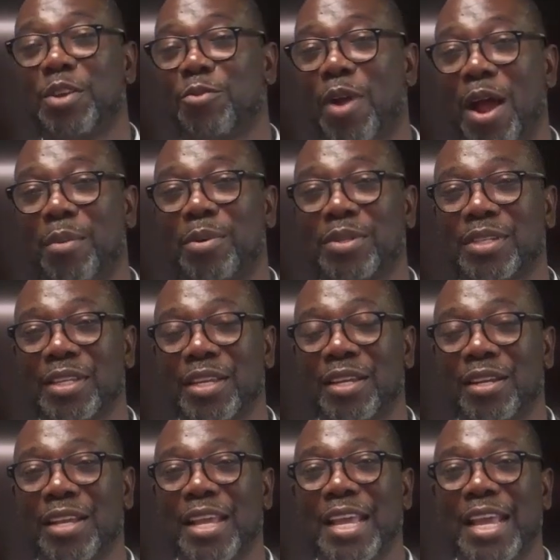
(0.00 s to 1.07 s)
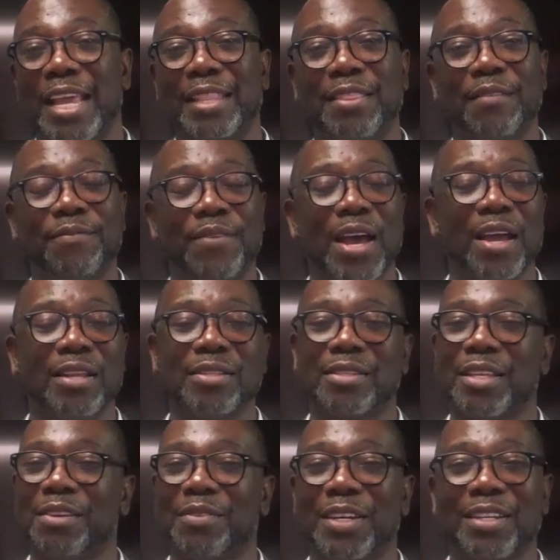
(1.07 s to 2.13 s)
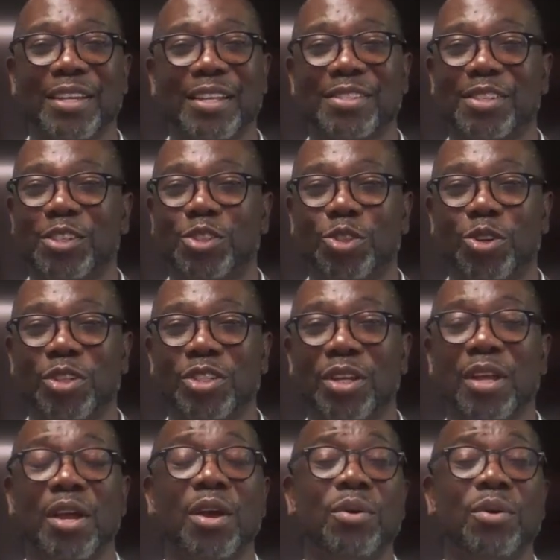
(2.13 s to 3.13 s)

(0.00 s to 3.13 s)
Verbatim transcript: Roberts here in the fine city of Augusta, Georgia,